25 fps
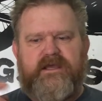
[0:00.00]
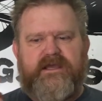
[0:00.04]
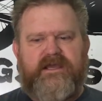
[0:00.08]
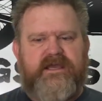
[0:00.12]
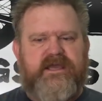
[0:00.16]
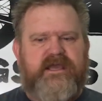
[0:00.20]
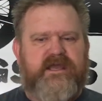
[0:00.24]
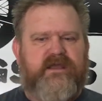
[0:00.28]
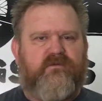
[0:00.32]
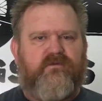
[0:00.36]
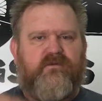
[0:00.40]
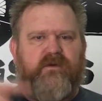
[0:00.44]

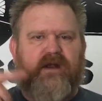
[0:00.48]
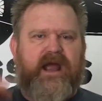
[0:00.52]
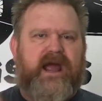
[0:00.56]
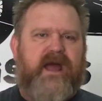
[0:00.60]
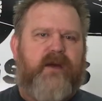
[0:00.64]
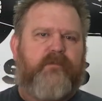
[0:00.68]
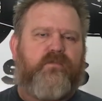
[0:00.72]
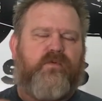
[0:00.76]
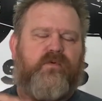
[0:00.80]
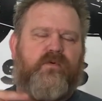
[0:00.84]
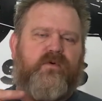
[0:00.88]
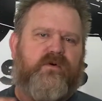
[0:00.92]
heat
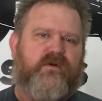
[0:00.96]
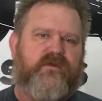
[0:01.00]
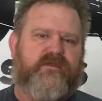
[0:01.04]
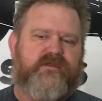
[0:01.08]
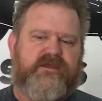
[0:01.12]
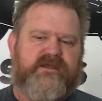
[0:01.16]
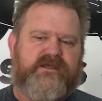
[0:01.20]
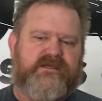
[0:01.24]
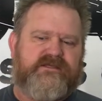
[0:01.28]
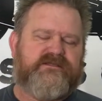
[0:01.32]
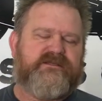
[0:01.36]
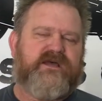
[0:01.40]
wrap or
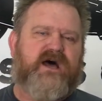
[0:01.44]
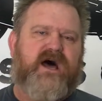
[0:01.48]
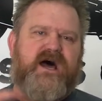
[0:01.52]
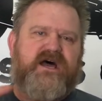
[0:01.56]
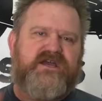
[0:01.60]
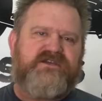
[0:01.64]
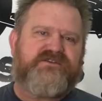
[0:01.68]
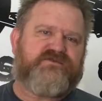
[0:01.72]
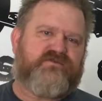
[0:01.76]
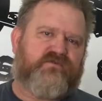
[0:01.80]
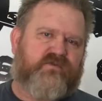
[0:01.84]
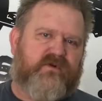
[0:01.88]
the
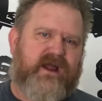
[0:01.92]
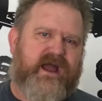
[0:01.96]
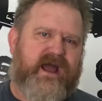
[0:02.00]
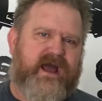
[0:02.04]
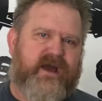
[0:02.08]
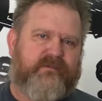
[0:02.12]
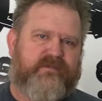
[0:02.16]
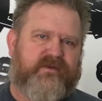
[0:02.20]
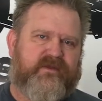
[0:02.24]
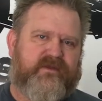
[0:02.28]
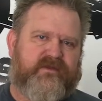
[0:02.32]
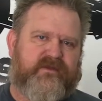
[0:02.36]
exhaust
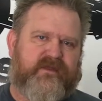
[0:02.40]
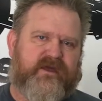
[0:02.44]
wrap